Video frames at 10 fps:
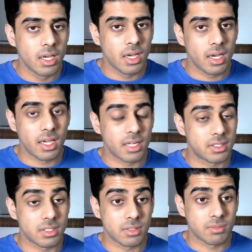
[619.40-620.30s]
and
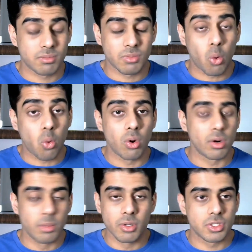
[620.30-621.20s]
just
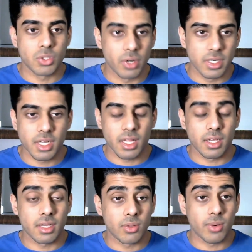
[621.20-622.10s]
horrible
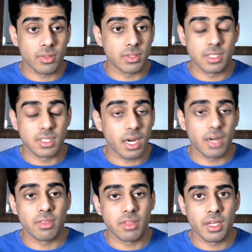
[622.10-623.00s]
storytelling throughout this entire
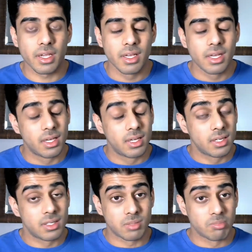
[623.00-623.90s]
thing
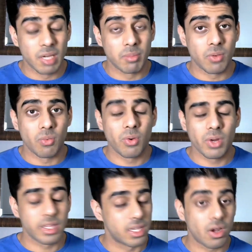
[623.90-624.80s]
just made me
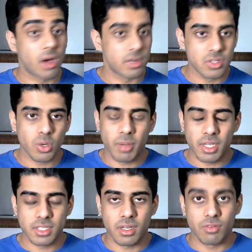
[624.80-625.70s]
really not enjoy
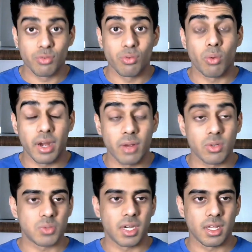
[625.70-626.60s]
myself when I was
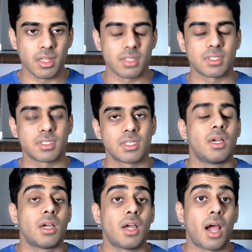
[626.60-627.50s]
reading this.
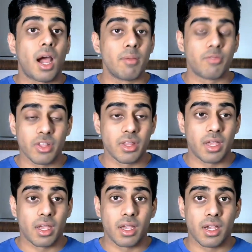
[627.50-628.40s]
I'm
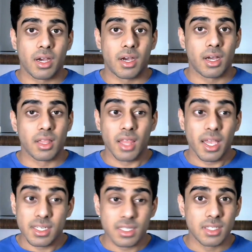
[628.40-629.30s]
feeling a
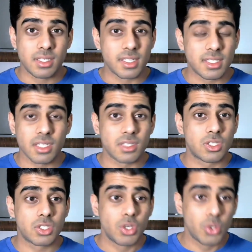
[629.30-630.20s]
light to decent
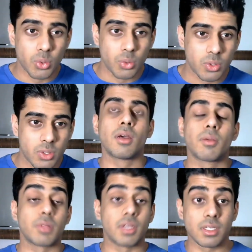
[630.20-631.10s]
2.
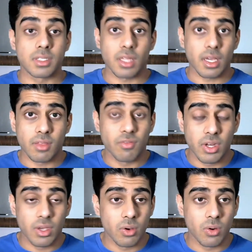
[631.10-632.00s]
Please like the
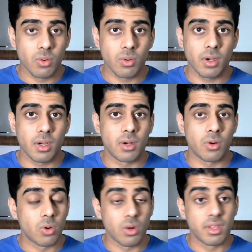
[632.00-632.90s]
video,
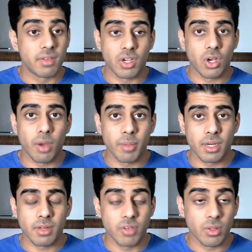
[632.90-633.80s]
or leave a comment
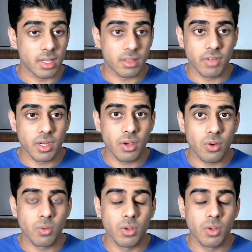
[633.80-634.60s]
if you like the video.